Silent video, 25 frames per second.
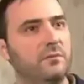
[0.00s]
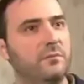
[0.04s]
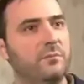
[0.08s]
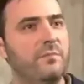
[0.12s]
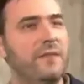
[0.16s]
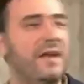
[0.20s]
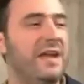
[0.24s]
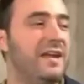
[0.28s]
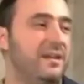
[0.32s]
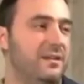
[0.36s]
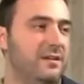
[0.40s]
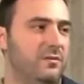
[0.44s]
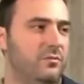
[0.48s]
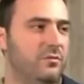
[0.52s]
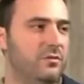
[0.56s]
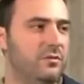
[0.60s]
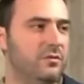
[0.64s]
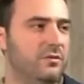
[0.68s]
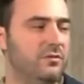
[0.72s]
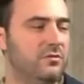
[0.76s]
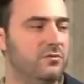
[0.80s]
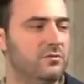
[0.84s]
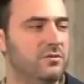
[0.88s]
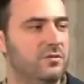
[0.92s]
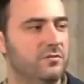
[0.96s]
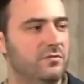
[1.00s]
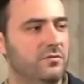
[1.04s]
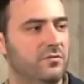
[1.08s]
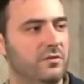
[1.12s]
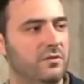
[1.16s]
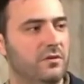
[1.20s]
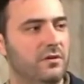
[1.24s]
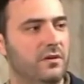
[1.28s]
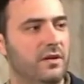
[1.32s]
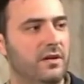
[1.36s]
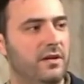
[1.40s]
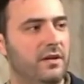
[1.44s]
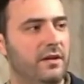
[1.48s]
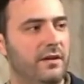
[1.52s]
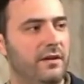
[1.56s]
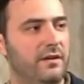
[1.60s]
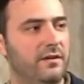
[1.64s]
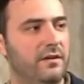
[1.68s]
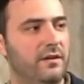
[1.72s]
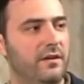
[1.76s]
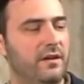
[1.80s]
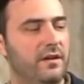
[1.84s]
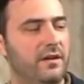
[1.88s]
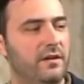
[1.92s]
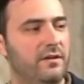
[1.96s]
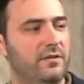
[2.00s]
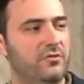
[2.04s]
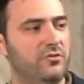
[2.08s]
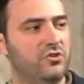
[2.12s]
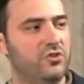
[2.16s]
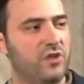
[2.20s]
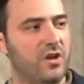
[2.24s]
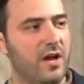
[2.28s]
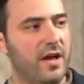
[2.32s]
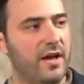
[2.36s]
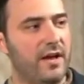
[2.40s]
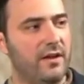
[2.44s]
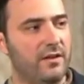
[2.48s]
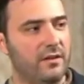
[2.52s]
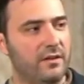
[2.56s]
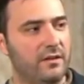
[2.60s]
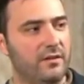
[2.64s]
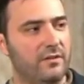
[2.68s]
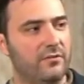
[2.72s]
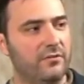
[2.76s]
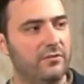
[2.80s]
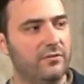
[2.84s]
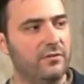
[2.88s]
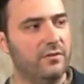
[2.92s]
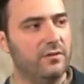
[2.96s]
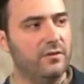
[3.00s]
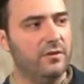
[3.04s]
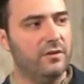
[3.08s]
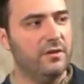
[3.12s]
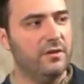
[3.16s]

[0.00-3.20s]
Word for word: mated with Lucifer and had a had a child, yeah,